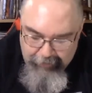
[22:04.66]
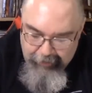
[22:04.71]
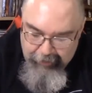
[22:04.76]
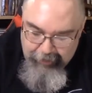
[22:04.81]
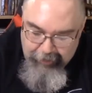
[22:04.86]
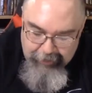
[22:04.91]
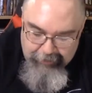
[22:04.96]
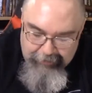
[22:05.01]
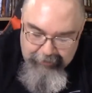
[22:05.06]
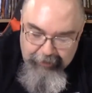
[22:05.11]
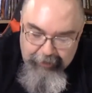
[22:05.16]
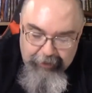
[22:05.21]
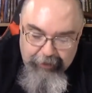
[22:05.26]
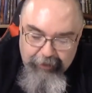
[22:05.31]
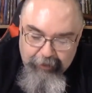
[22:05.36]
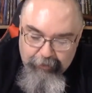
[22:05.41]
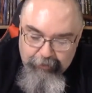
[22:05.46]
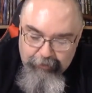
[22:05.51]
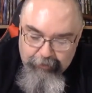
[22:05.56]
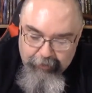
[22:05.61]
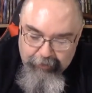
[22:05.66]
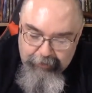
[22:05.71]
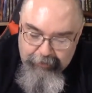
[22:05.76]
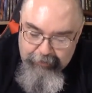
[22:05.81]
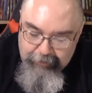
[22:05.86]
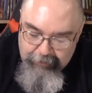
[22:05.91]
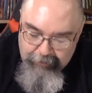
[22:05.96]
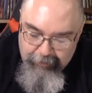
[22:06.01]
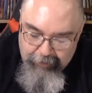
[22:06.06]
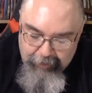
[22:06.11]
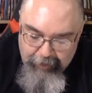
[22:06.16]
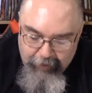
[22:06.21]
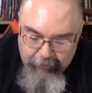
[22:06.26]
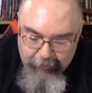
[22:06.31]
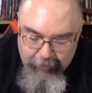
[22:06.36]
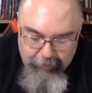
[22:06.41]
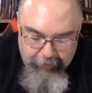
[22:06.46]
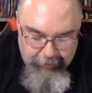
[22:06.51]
it has. It illustrates everything.